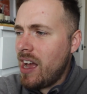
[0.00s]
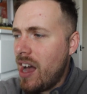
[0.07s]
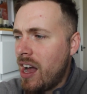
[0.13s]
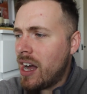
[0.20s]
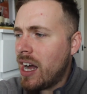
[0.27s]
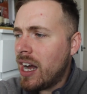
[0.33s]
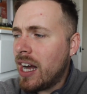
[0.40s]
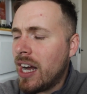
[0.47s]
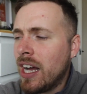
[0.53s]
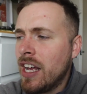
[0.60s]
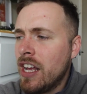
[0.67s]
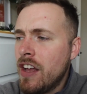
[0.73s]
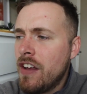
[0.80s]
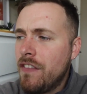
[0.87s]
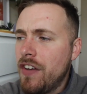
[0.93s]
are,
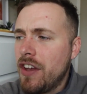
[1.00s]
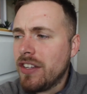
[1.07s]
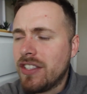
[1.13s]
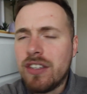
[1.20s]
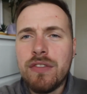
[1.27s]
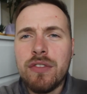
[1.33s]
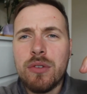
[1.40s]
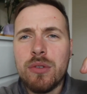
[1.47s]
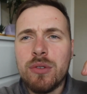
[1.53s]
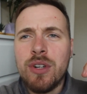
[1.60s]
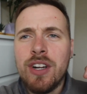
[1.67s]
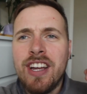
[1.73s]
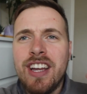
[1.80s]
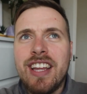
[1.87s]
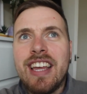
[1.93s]
first of all,
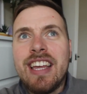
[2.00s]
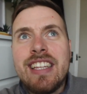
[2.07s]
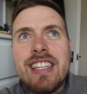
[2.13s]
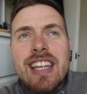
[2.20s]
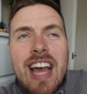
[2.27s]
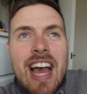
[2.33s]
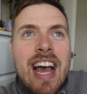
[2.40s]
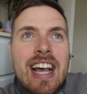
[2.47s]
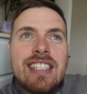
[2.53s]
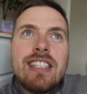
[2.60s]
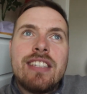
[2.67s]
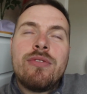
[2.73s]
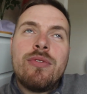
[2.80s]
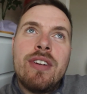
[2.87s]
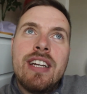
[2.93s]
he has
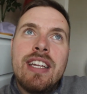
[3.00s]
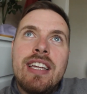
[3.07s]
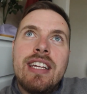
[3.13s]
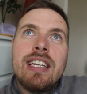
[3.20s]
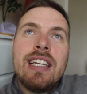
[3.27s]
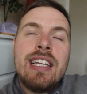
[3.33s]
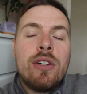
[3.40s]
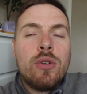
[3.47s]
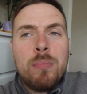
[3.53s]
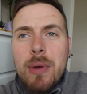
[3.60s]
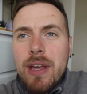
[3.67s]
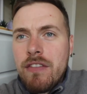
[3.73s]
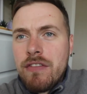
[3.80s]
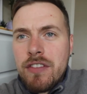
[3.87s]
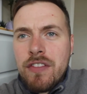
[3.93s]
this really little
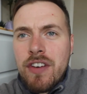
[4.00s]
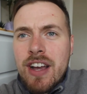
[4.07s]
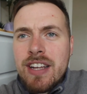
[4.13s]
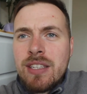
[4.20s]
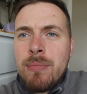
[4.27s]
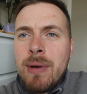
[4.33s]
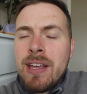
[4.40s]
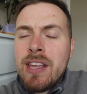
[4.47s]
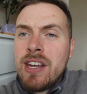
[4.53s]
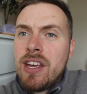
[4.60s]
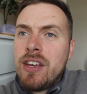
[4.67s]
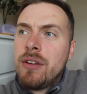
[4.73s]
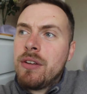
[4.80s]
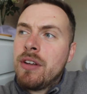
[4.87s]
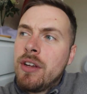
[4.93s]
bit of advice about, you
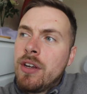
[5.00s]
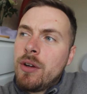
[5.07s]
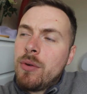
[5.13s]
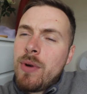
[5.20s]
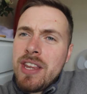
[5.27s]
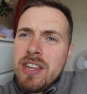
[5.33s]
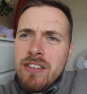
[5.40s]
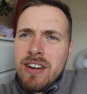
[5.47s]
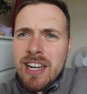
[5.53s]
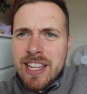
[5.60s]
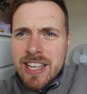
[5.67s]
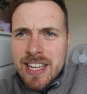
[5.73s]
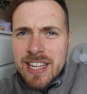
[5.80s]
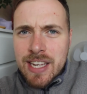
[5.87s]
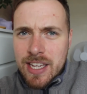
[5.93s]
know, when you're a
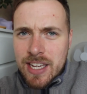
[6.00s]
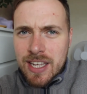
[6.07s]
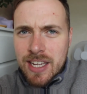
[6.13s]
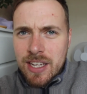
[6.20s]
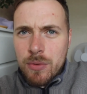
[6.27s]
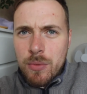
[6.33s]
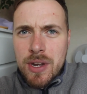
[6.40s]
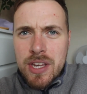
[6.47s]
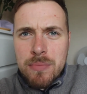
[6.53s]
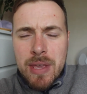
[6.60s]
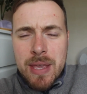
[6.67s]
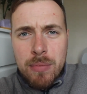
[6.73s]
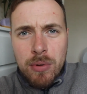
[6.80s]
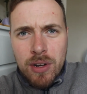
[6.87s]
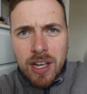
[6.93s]
leader, when
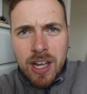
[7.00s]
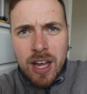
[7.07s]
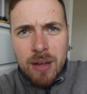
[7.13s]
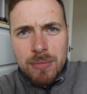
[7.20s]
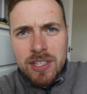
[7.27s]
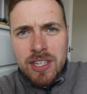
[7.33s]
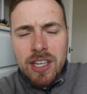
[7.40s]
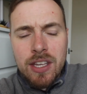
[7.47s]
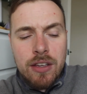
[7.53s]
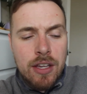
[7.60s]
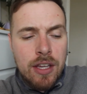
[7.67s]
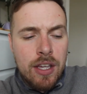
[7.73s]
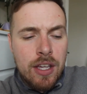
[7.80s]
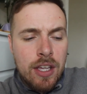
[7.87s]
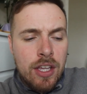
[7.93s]
people look up to you,
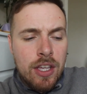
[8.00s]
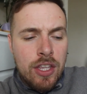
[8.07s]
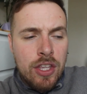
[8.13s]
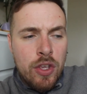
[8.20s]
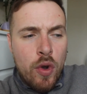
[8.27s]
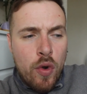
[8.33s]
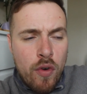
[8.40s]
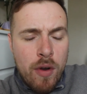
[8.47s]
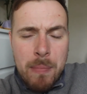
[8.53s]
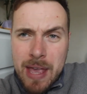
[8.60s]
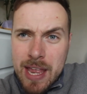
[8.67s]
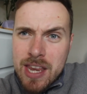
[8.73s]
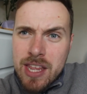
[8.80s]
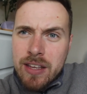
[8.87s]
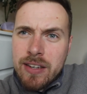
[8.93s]
your
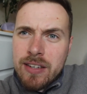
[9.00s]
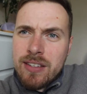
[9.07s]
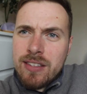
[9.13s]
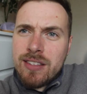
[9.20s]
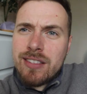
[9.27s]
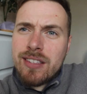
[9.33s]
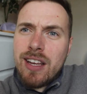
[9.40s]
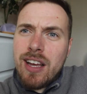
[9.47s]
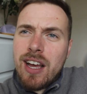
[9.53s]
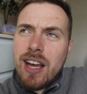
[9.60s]
opinions